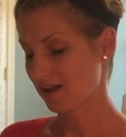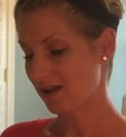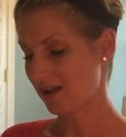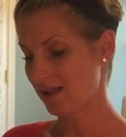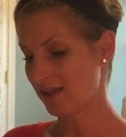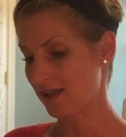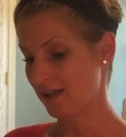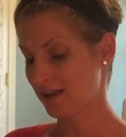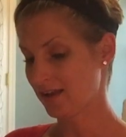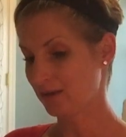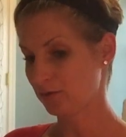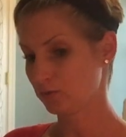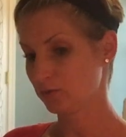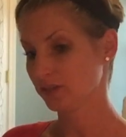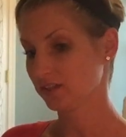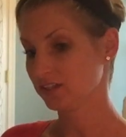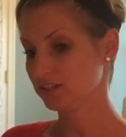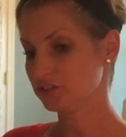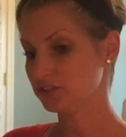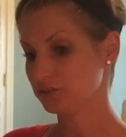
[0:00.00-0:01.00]
I
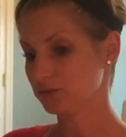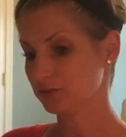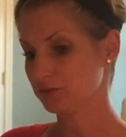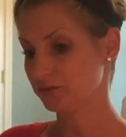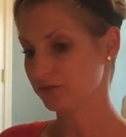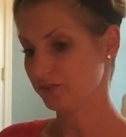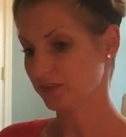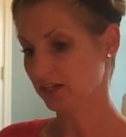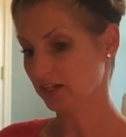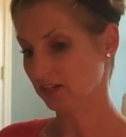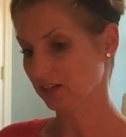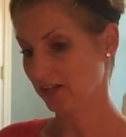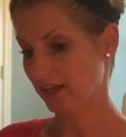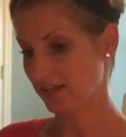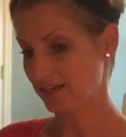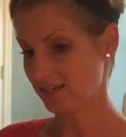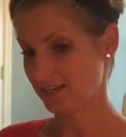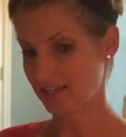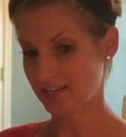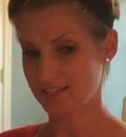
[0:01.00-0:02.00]
really feel
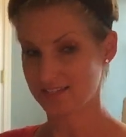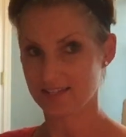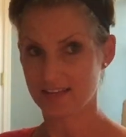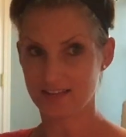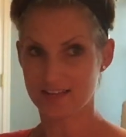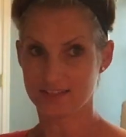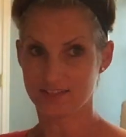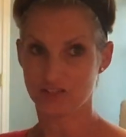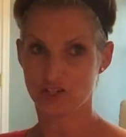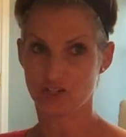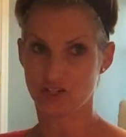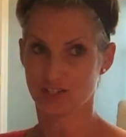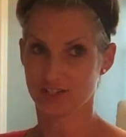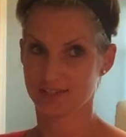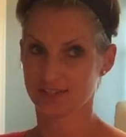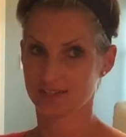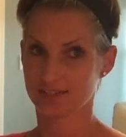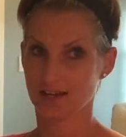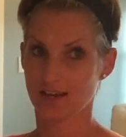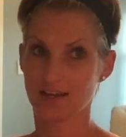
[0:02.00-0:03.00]
like it's
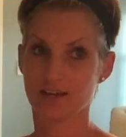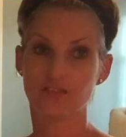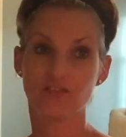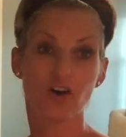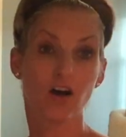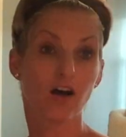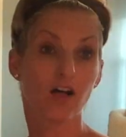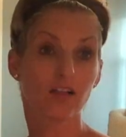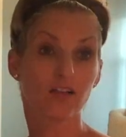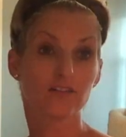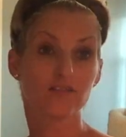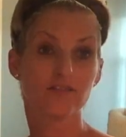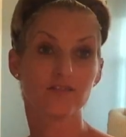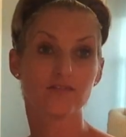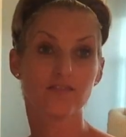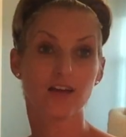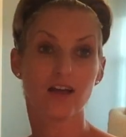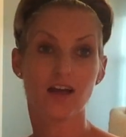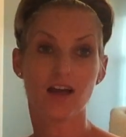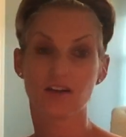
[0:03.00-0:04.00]
just kind of all
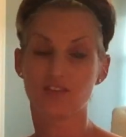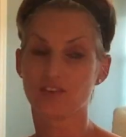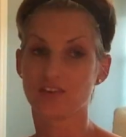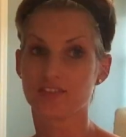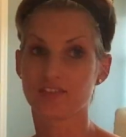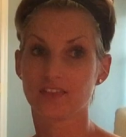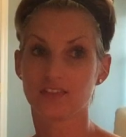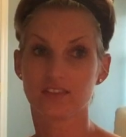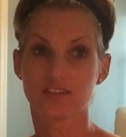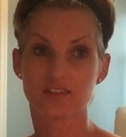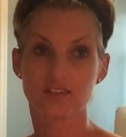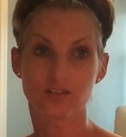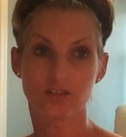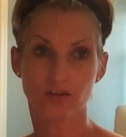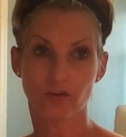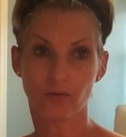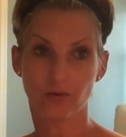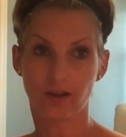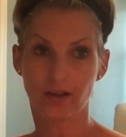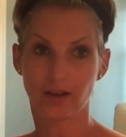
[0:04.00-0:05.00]
of everything that's
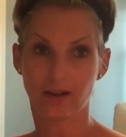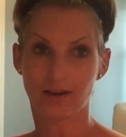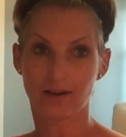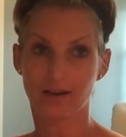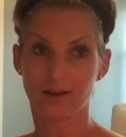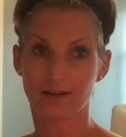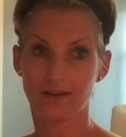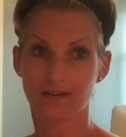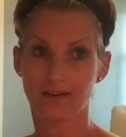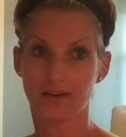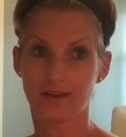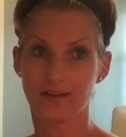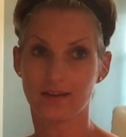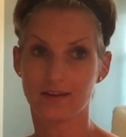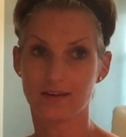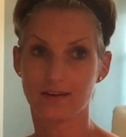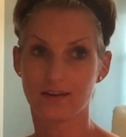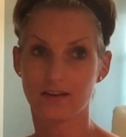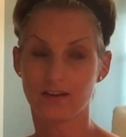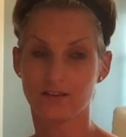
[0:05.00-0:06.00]
going on.
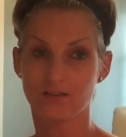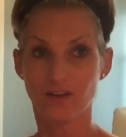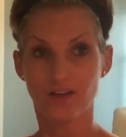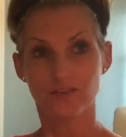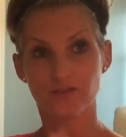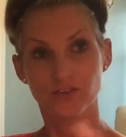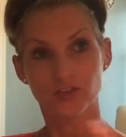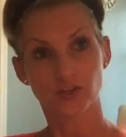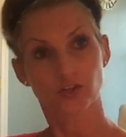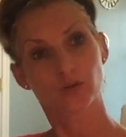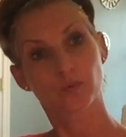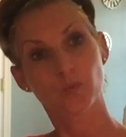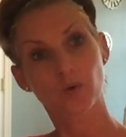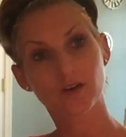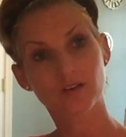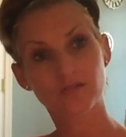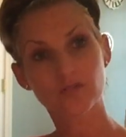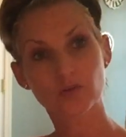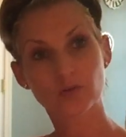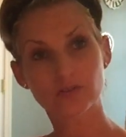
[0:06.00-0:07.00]
And if you're
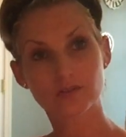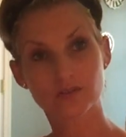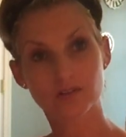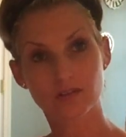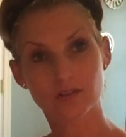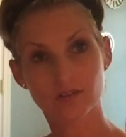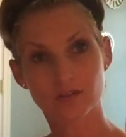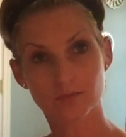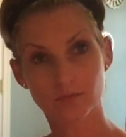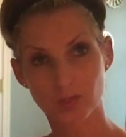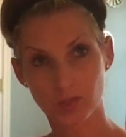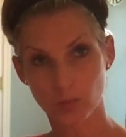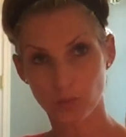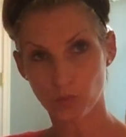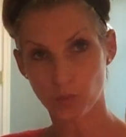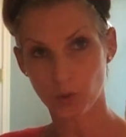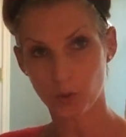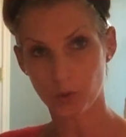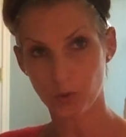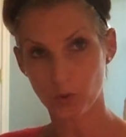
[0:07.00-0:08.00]
one of those
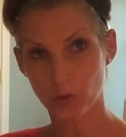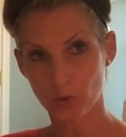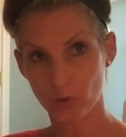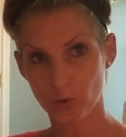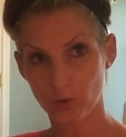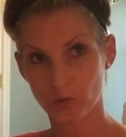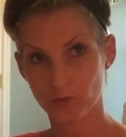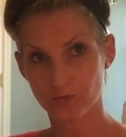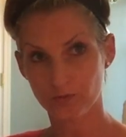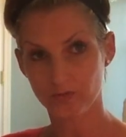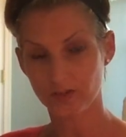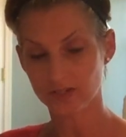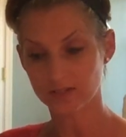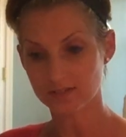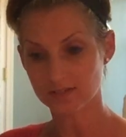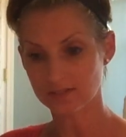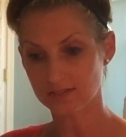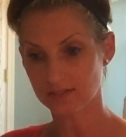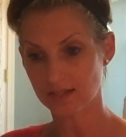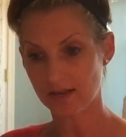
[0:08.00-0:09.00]
people who
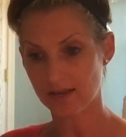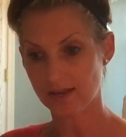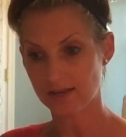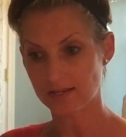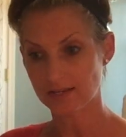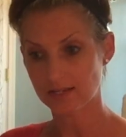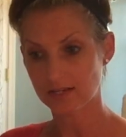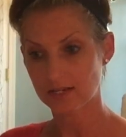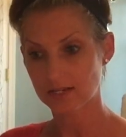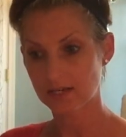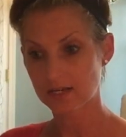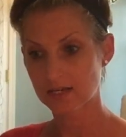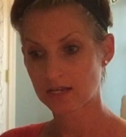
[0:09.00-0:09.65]
feels like,